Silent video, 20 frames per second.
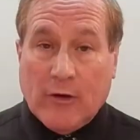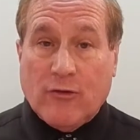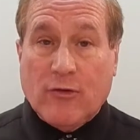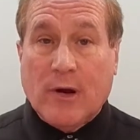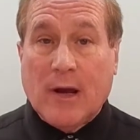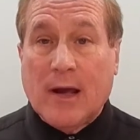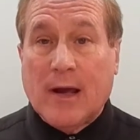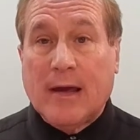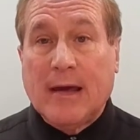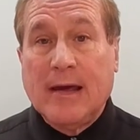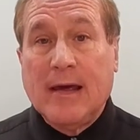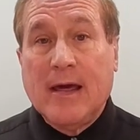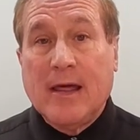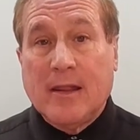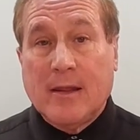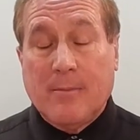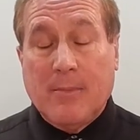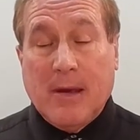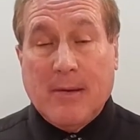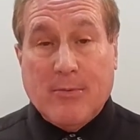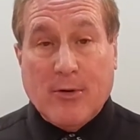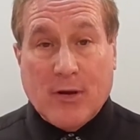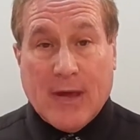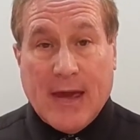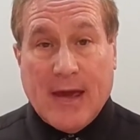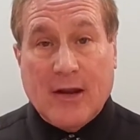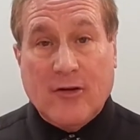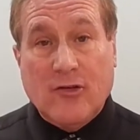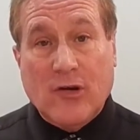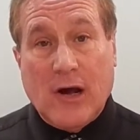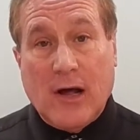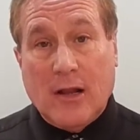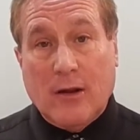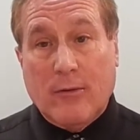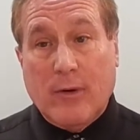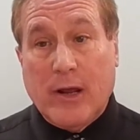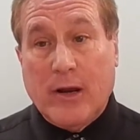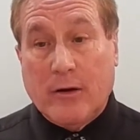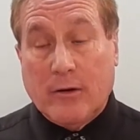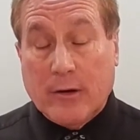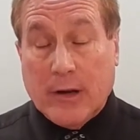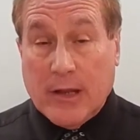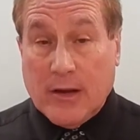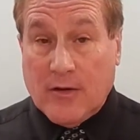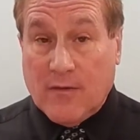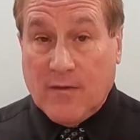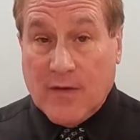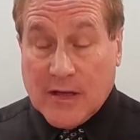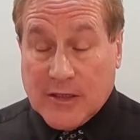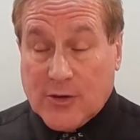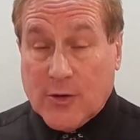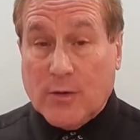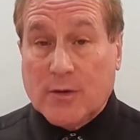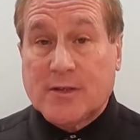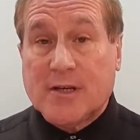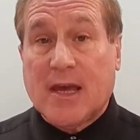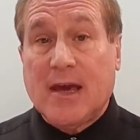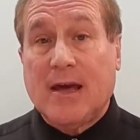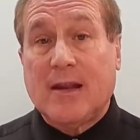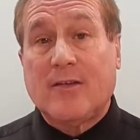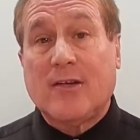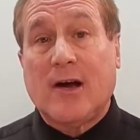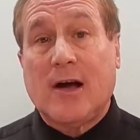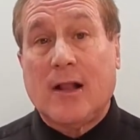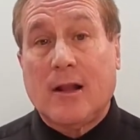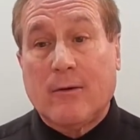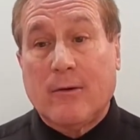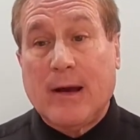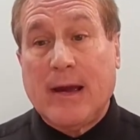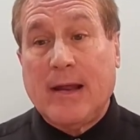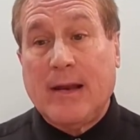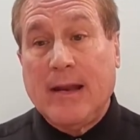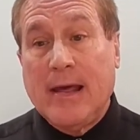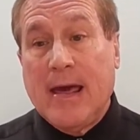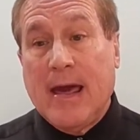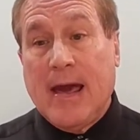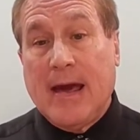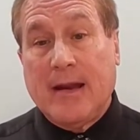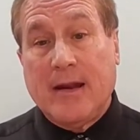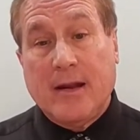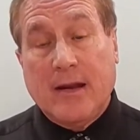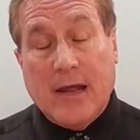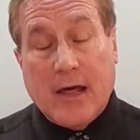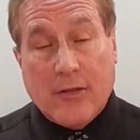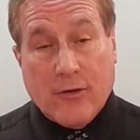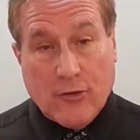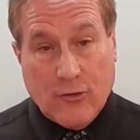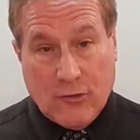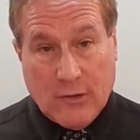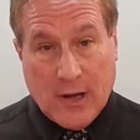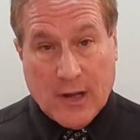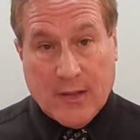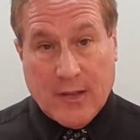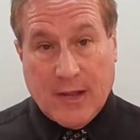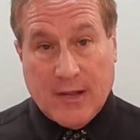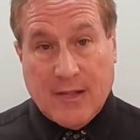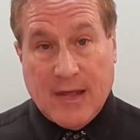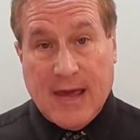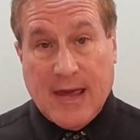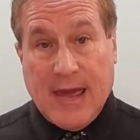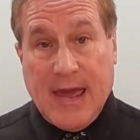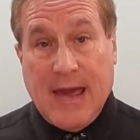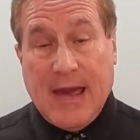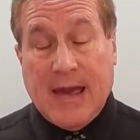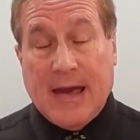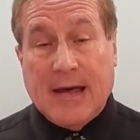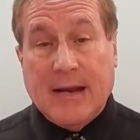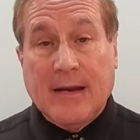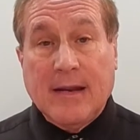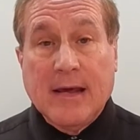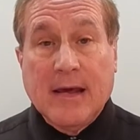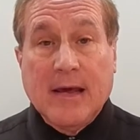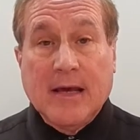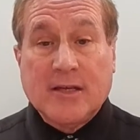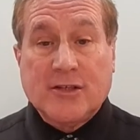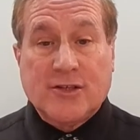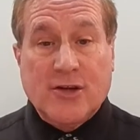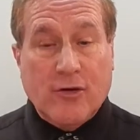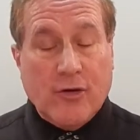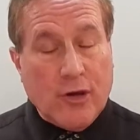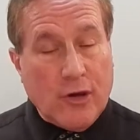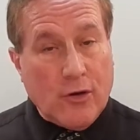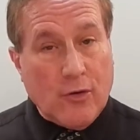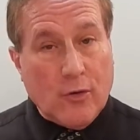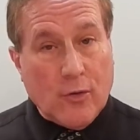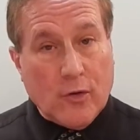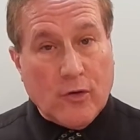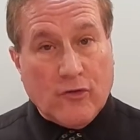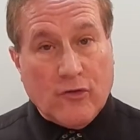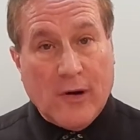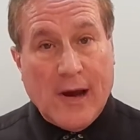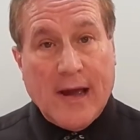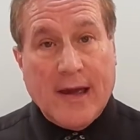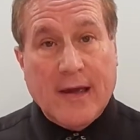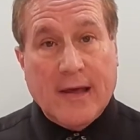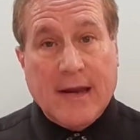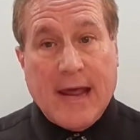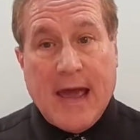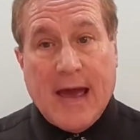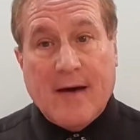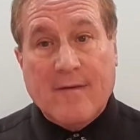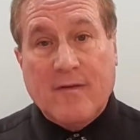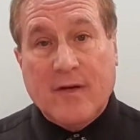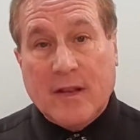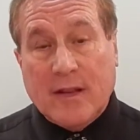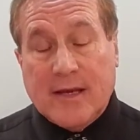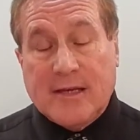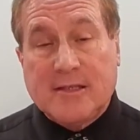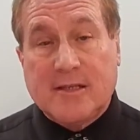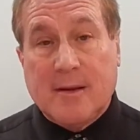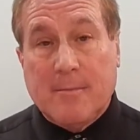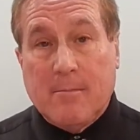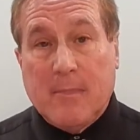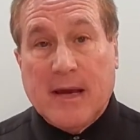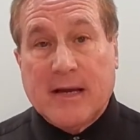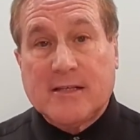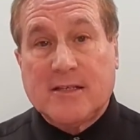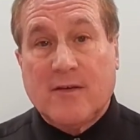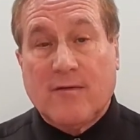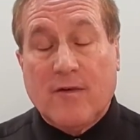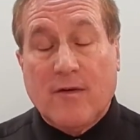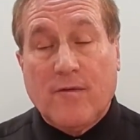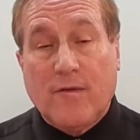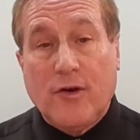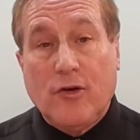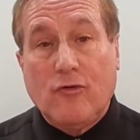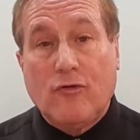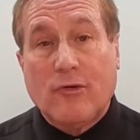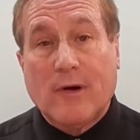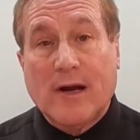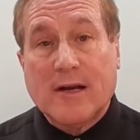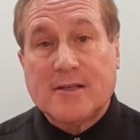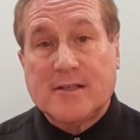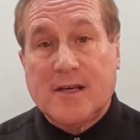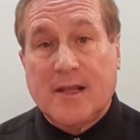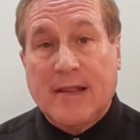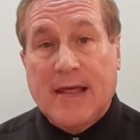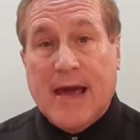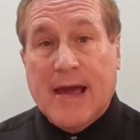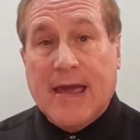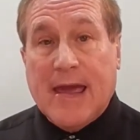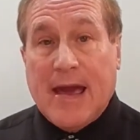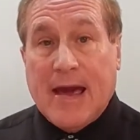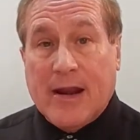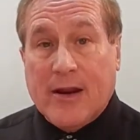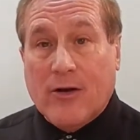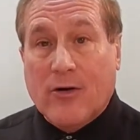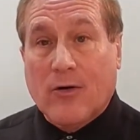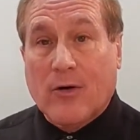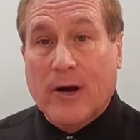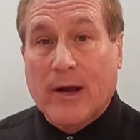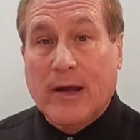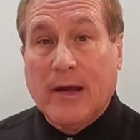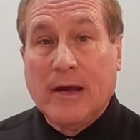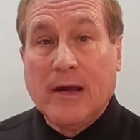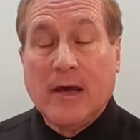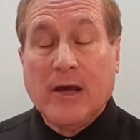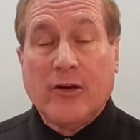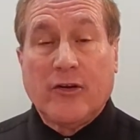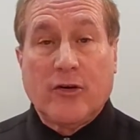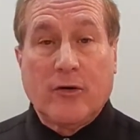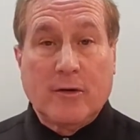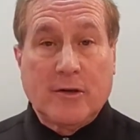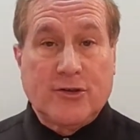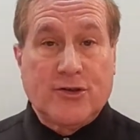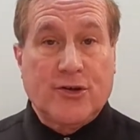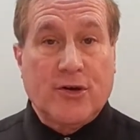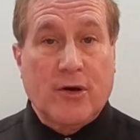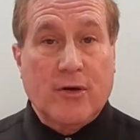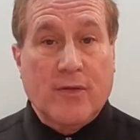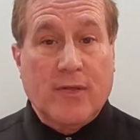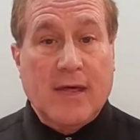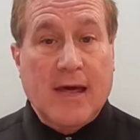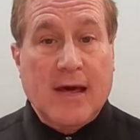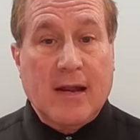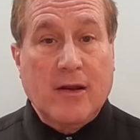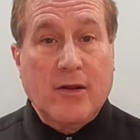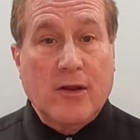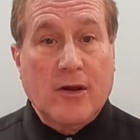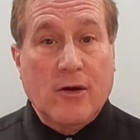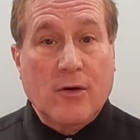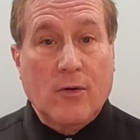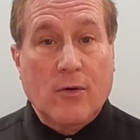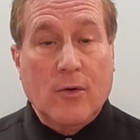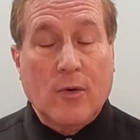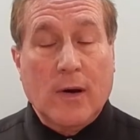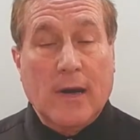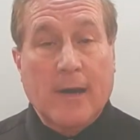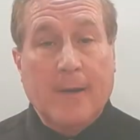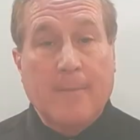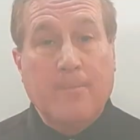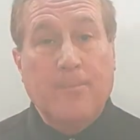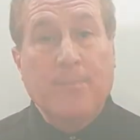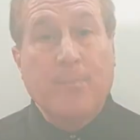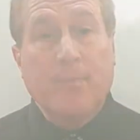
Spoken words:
drug that people can't tolerate or individuals can't tolerate and another drug that they can. So you try and have at least a mix of a few drugs in that category to ensure that you